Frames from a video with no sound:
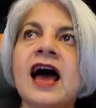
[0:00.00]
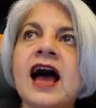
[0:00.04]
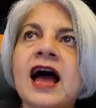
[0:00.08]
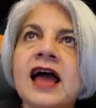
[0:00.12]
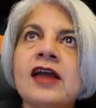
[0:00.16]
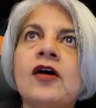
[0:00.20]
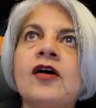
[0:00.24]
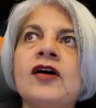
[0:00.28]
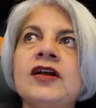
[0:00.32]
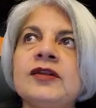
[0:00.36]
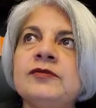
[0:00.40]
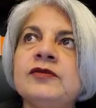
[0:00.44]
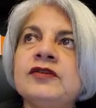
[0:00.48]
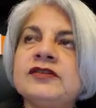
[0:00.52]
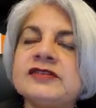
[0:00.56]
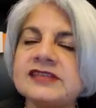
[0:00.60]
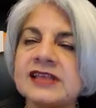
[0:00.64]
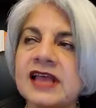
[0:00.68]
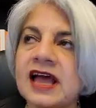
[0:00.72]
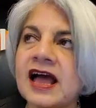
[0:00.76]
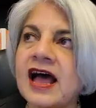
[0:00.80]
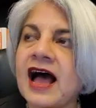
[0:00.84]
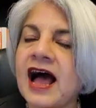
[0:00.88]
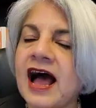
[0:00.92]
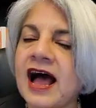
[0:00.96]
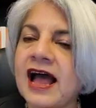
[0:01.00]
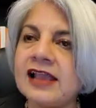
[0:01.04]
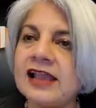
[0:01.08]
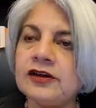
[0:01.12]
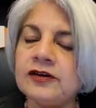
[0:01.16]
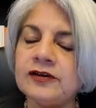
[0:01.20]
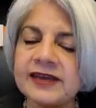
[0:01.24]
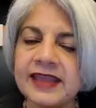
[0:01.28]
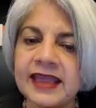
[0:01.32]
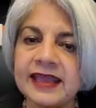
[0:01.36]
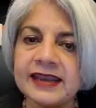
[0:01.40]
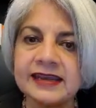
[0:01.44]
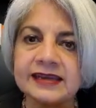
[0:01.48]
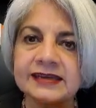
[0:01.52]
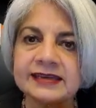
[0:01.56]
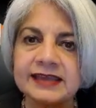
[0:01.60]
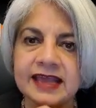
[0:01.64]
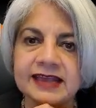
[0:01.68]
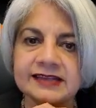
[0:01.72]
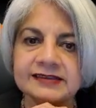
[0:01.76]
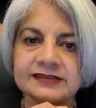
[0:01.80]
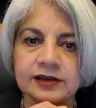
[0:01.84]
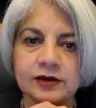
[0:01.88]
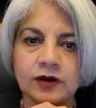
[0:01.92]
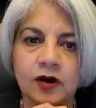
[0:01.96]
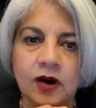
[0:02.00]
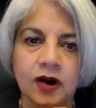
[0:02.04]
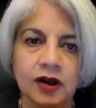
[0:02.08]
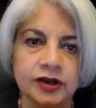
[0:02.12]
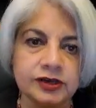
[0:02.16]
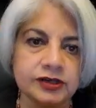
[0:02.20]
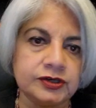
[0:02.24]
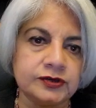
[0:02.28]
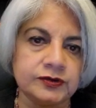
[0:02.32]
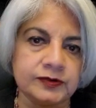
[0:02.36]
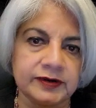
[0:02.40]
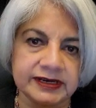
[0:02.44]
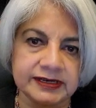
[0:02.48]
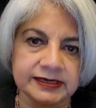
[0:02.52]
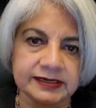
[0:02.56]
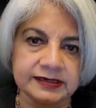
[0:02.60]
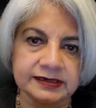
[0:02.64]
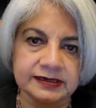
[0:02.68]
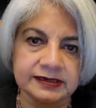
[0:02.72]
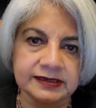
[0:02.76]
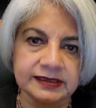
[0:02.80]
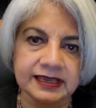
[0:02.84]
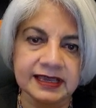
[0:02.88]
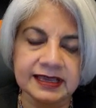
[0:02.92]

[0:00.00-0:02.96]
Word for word: I almost, I look at it as a conduit.